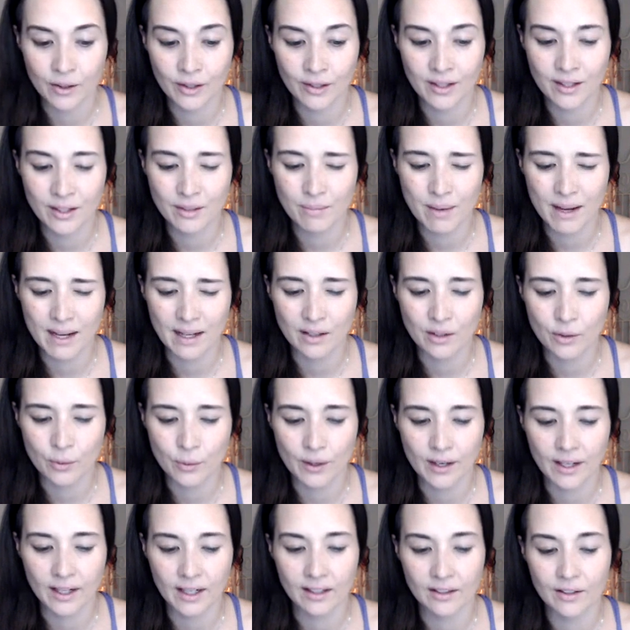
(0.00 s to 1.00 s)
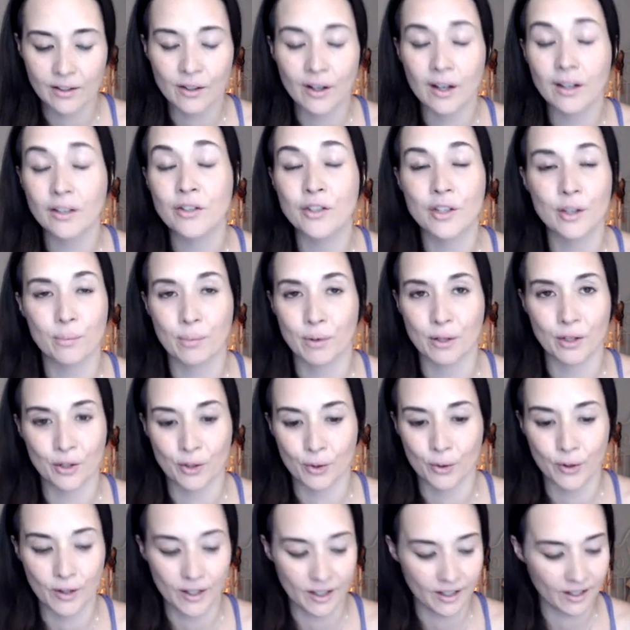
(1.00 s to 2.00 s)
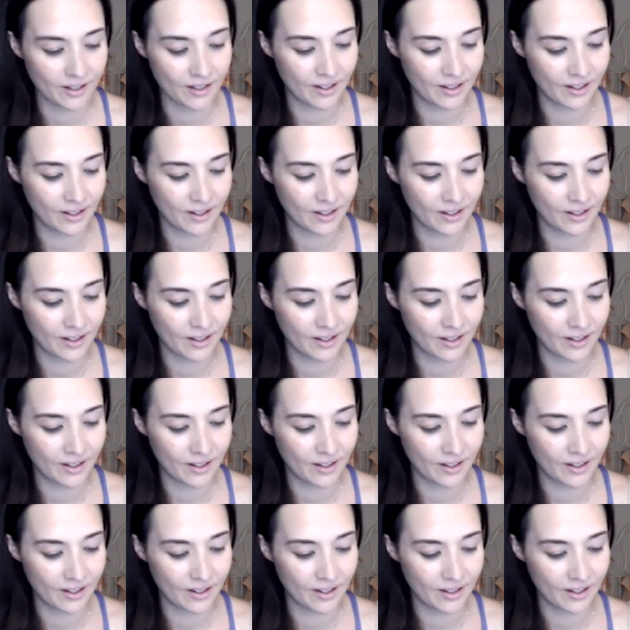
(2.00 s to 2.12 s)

Let's make it 20. They're all super short.